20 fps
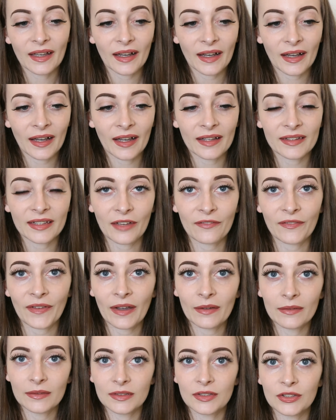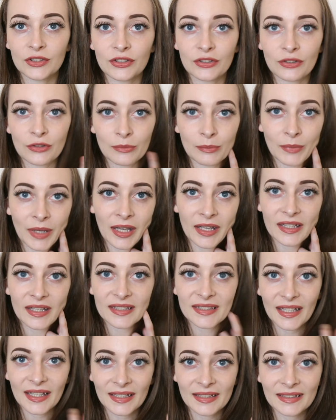And I found doing my
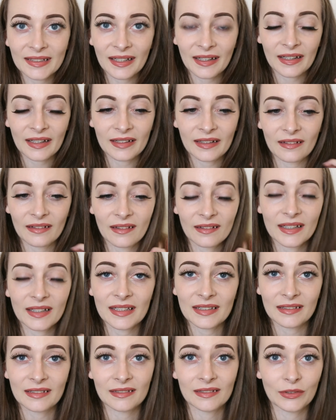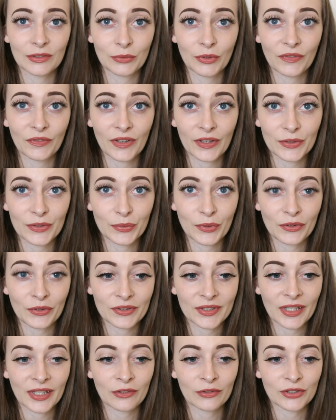second eye a lot easier than doing the first one,
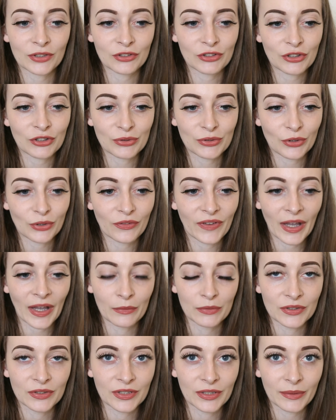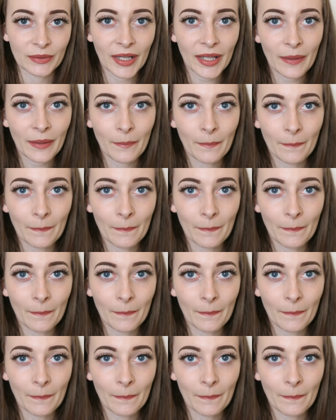because I already knew sort of how to do it.